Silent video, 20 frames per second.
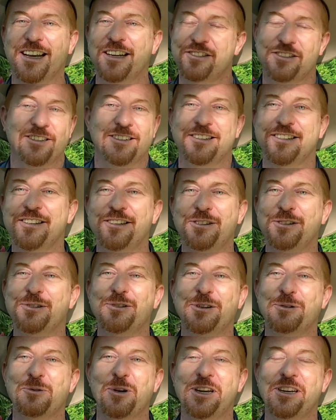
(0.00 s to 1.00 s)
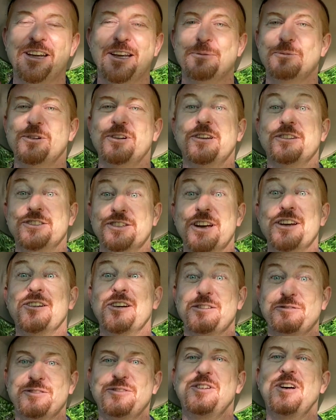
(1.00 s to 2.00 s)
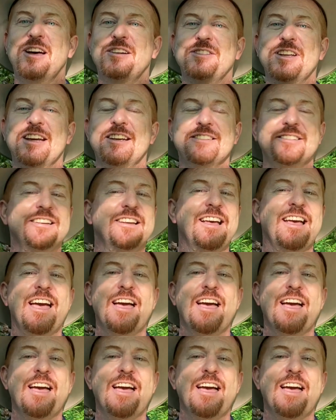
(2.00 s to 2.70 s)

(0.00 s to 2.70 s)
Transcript: Actually, you could do it in 1 day, but I'll show you over 5 days,